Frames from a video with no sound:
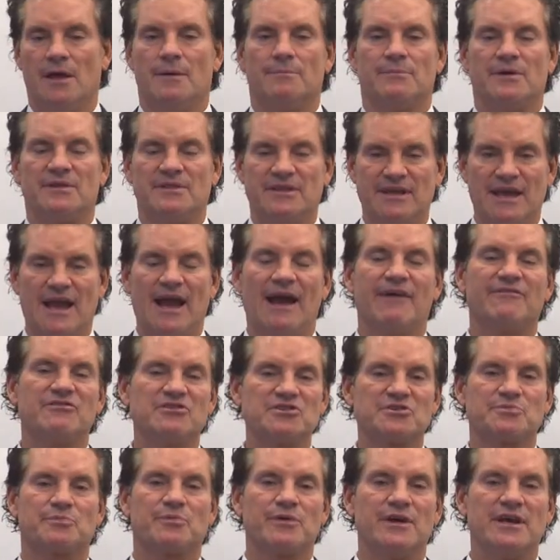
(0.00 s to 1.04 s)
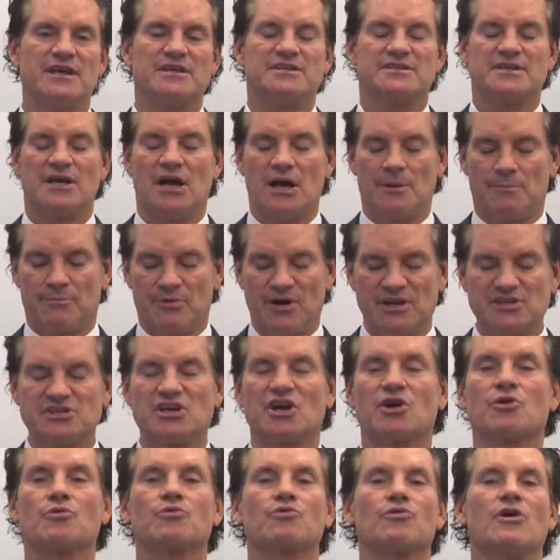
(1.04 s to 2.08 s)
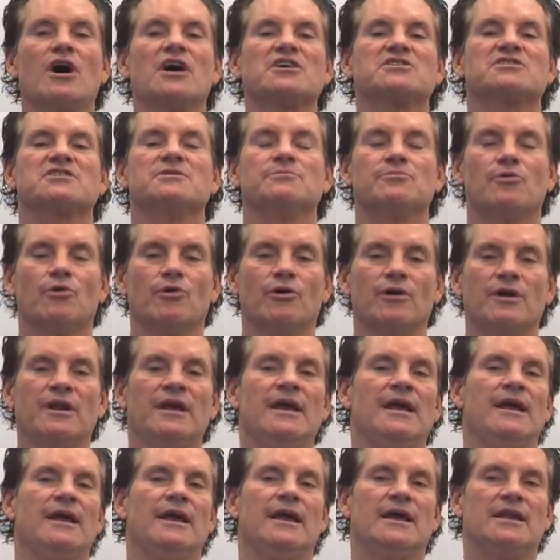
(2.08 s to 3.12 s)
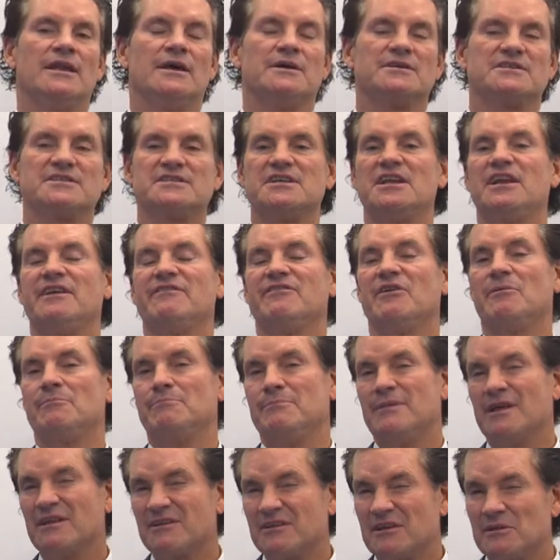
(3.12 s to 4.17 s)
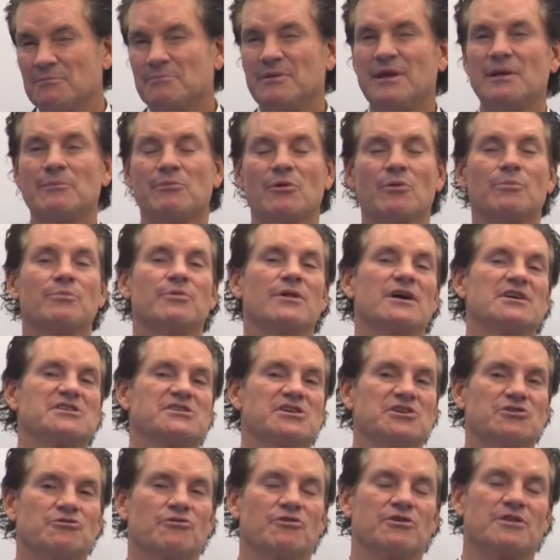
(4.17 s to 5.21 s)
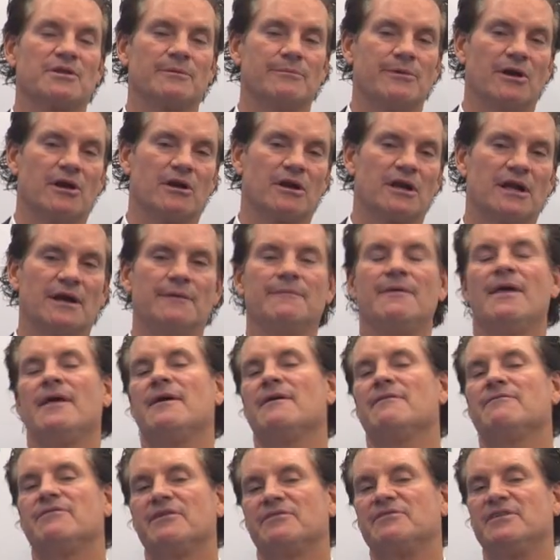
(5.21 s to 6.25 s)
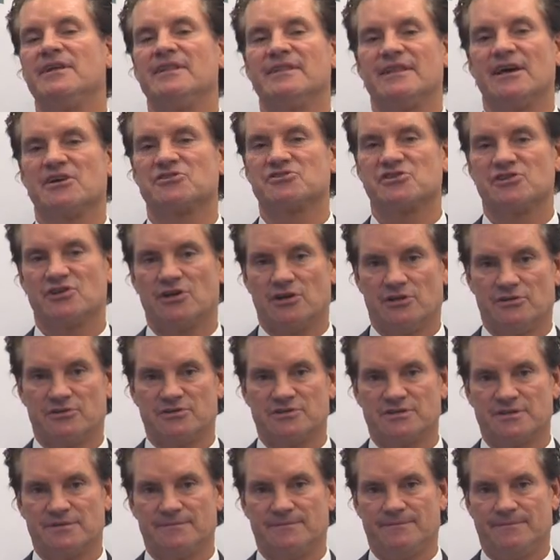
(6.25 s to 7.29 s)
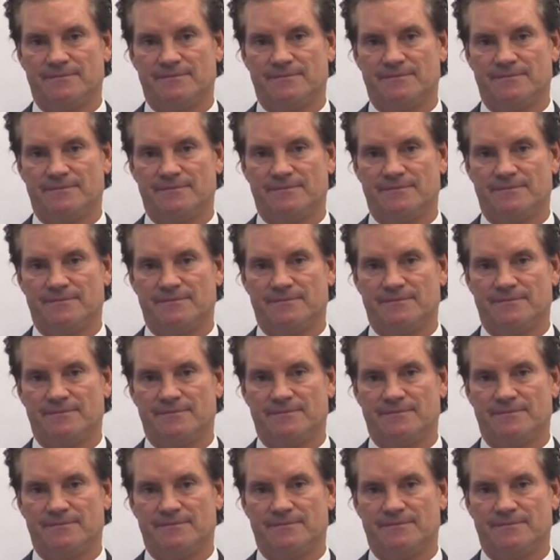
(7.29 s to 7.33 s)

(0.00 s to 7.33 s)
But the average price across the board in a city of 1 million people plus in North America, $15,000.